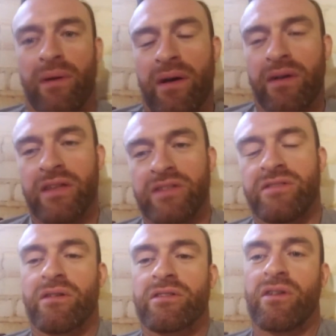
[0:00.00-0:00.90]
it's
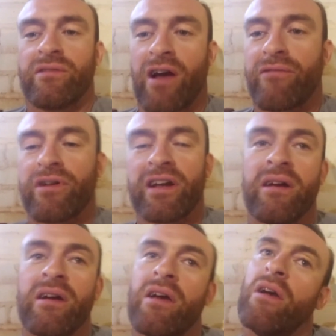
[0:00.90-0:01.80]
not kind of covering
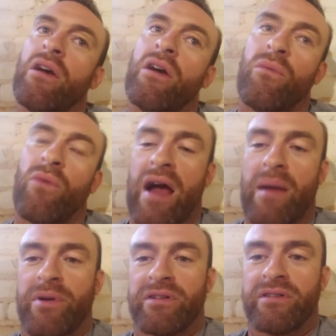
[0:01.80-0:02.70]
what
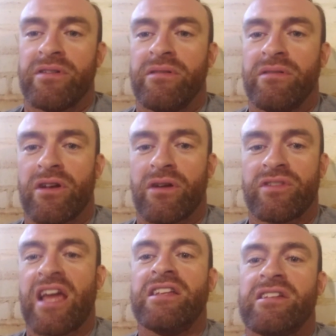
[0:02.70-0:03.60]
happened
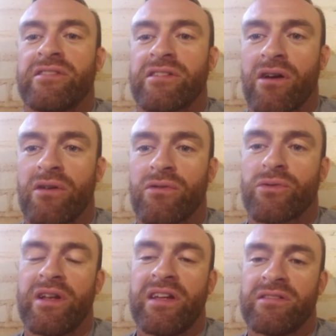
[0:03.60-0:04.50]
10 years ago or
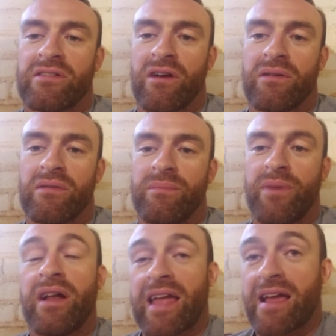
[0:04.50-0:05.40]
20 years ago.
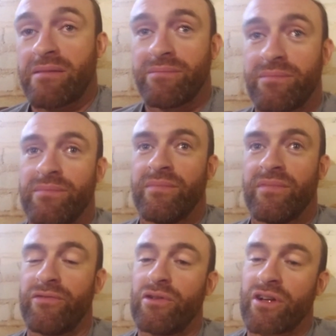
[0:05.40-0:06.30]
But again,
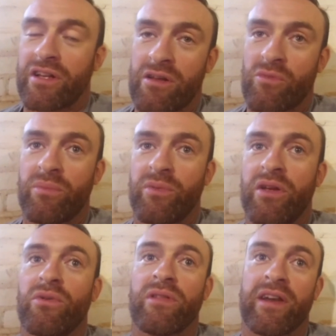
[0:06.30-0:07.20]
if you look at WWE
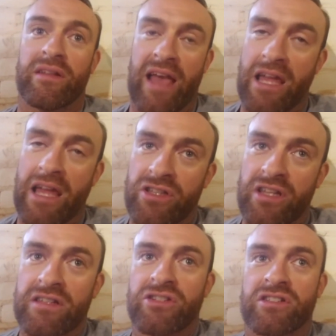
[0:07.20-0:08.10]
with like the Edge
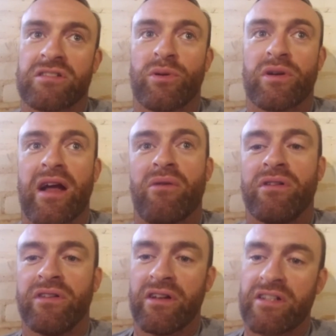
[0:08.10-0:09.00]
thing they just put out
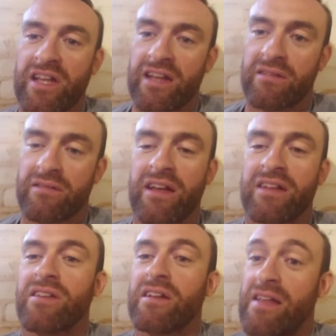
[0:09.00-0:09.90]
and the Undertaker thing,
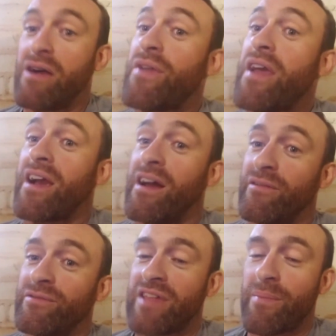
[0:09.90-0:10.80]
it's like now they're kind
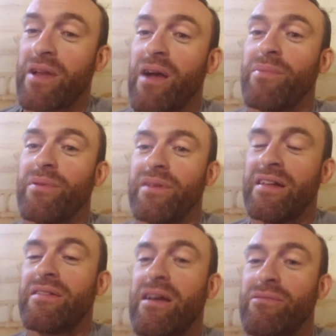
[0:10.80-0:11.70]
of stepping up and
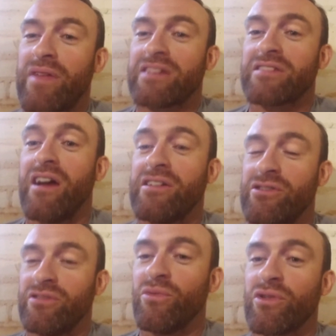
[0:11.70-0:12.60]
they're starting to
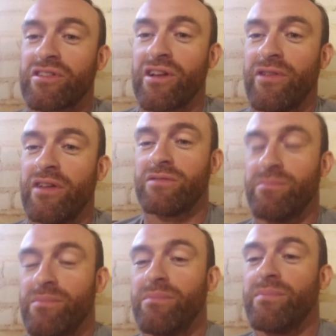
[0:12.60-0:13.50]
do more stuff that's
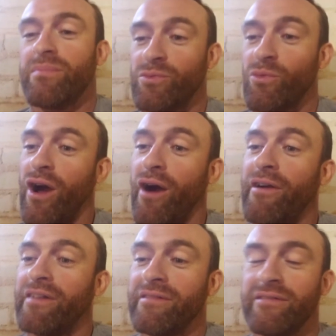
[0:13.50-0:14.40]
much more
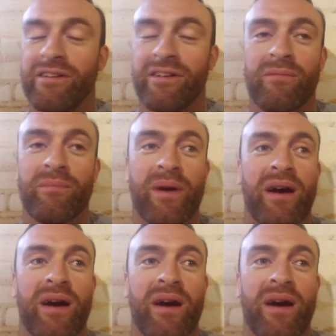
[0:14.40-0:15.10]
current. But